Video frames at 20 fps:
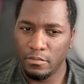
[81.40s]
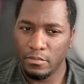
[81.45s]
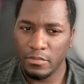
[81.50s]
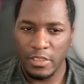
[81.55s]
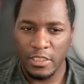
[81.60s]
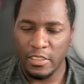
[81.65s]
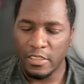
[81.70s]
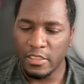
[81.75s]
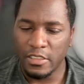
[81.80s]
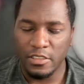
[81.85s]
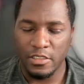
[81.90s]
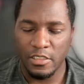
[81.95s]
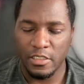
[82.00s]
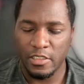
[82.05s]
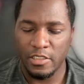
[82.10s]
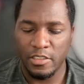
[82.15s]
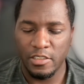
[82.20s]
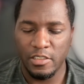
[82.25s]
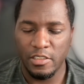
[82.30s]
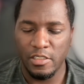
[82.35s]
this is
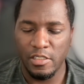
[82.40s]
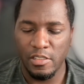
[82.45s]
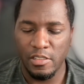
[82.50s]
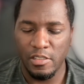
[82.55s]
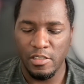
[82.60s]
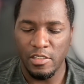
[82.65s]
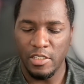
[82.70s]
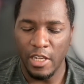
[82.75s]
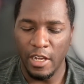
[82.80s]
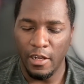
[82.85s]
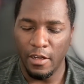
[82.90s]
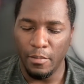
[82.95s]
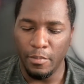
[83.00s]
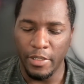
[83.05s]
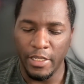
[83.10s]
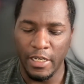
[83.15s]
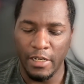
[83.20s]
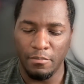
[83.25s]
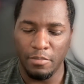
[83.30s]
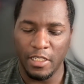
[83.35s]
just dumb,
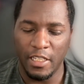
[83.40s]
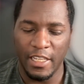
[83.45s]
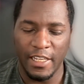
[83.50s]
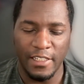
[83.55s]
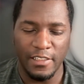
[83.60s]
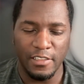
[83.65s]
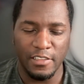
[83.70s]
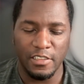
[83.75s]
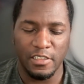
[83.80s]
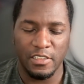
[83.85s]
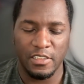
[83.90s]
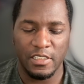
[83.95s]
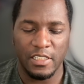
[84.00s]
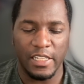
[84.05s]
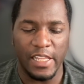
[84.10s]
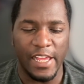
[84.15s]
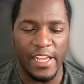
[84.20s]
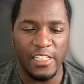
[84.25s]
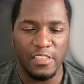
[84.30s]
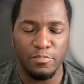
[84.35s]
and I'm glad this is the
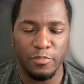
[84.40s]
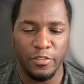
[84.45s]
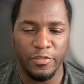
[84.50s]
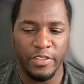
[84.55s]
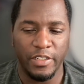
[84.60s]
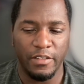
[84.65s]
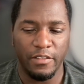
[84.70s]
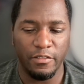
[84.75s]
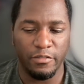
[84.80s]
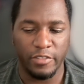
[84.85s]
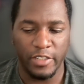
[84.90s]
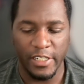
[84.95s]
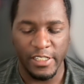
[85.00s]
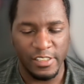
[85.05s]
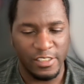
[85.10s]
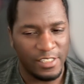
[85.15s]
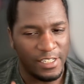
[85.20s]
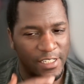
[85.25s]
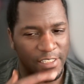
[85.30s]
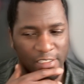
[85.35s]
last movie of the
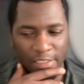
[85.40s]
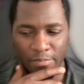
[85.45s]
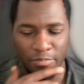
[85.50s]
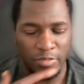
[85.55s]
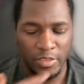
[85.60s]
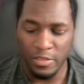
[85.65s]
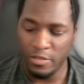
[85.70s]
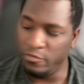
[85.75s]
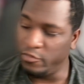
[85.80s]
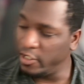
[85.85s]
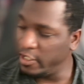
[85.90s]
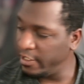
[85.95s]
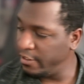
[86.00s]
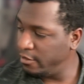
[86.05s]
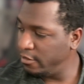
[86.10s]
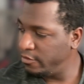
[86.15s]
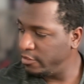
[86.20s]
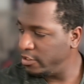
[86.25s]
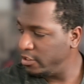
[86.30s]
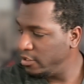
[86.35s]
franchise. I'm really
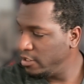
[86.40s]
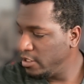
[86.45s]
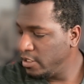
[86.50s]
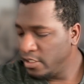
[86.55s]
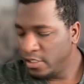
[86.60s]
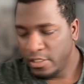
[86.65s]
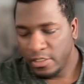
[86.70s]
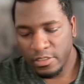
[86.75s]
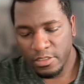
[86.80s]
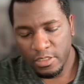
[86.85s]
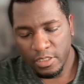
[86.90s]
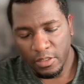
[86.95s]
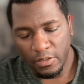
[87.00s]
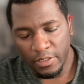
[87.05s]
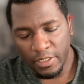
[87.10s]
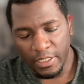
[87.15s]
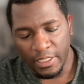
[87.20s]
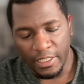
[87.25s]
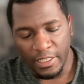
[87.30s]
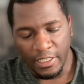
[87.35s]
over
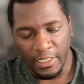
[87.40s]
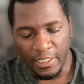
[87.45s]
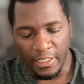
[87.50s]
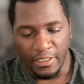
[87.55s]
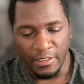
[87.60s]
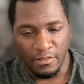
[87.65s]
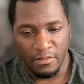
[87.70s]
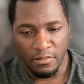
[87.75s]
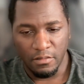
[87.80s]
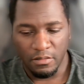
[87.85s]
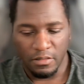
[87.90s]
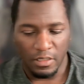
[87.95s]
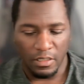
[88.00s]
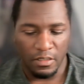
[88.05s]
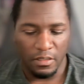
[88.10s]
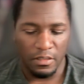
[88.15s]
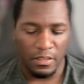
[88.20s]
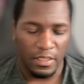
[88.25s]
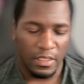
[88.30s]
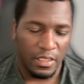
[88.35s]
Sony and
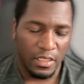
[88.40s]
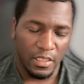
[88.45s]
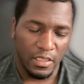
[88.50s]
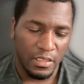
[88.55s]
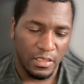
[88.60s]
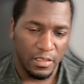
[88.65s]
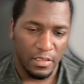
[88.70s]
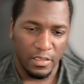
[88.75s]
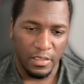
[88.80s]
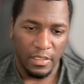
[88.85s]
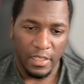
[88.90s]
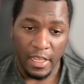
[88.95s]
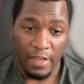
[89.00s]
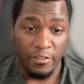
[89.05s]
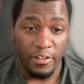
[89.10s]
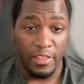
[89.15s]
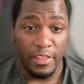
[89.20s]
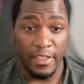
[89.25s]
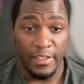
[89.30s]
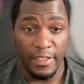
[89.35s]

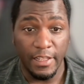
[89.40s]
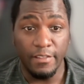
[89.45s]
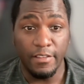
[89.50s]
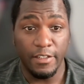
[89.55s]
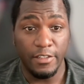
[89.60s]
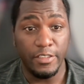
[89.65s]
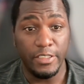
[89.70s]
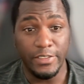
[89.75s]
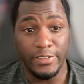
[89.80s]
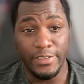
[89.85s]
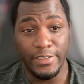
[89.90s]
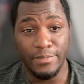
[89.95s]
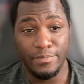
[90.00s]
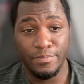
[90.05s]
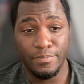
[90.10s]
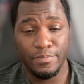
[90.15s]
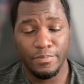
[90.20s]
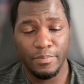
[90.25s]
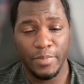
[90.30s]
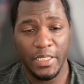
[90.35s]
everything that they're doing,
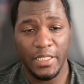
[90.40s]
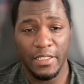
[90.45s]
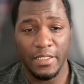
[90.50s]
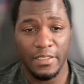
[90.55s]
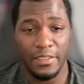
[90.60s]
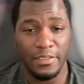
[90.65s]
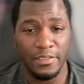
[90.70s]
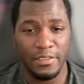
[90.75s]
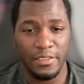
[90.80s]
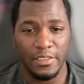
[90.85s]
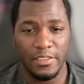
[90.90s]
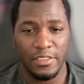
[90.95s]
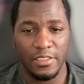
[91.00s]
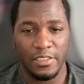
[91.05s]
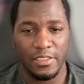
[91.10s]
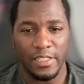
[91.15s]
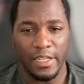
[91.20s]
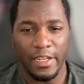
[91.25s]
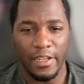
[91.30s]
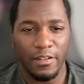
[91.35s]
because it's
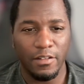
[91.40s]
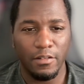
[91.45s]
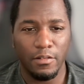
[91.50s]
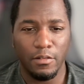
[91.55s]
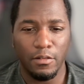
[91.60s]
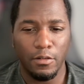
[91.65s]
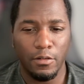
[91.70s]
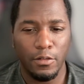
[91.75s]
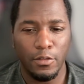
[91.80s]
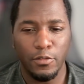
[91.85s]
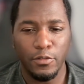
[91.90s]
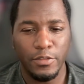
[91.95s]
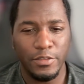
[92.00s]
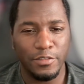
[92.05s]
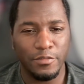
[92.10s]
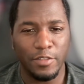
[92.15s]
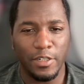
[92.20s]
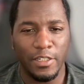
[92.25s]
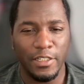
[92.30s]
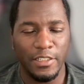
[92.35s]
just like, who is
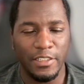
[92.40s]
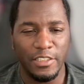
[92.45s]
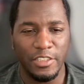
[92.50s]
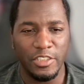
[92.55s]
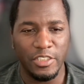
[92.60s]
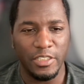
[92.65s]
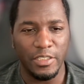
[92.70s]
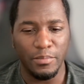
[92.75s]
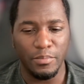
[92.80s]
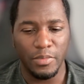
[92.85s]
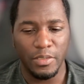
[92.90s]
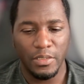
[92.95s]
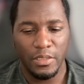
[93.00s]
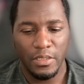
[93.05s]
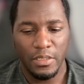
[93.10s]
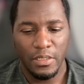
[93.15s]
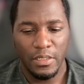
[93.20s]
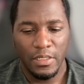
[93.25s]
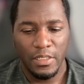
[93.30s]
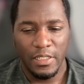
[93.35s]
running the ship?
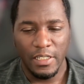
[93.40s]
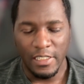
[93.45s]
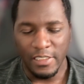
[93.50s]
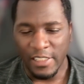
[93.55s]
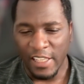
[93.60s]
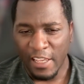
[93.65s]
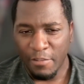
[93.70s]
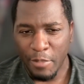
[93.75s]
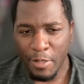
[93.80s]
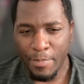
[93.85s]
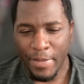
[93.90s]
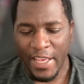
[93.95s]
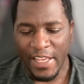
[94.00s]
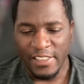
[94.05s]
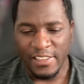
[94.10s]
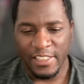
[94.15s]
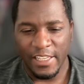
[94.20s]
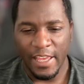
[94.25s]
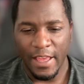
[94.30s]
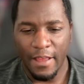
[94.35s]
Is Amy
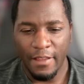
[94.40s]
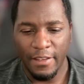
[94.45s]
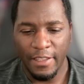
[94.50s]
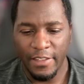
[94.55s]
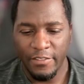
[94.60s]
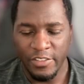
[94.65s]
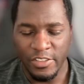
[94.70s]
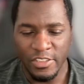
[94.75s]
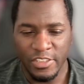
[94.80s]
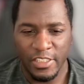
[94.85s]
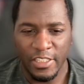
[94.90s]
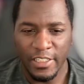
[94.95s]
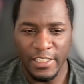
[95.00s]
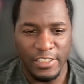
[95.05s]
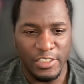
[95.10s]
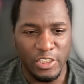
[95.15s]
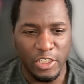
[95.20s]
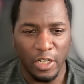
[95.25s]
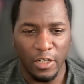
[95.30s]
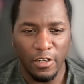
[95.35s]
Pascal even still in
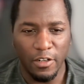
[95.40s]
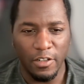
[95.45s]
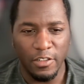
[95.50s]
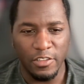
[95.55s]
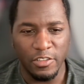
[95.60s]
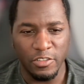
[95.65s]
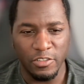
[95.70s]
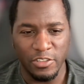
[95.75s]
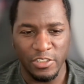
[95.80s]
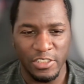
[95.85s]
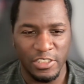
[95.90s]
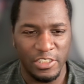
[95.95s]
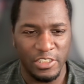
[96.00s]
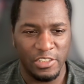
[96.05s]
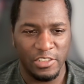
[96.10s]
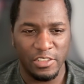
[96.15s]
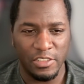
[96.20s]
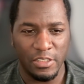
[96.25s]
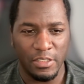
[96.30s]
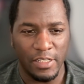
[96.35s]
charge, or is
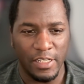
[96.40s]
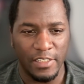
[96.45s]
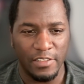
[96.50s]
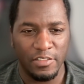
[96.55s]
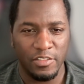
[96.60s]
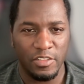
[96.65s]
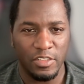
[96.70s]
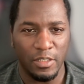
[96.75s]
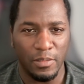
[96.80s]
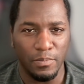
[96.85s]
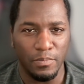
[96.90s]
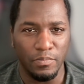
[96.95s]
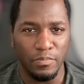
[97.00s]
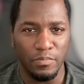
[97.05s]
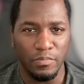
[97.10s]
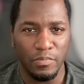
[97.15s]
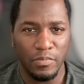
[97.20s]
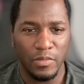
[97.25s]
just like some